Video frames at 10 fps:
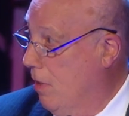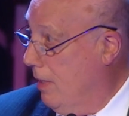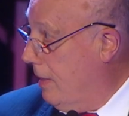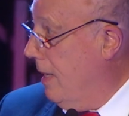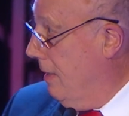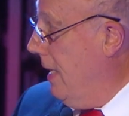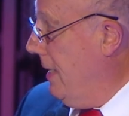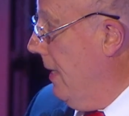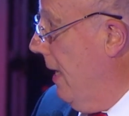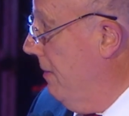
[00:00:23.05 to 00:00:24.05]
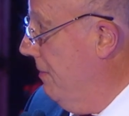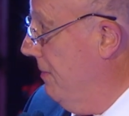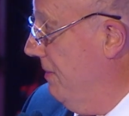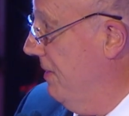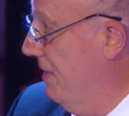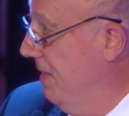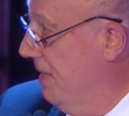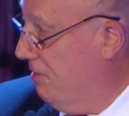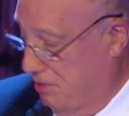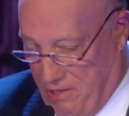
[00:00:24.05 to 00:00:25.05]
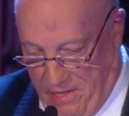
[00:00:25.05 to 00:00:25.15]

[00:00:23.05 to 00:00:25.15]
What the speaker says: I kind of like that. That's good.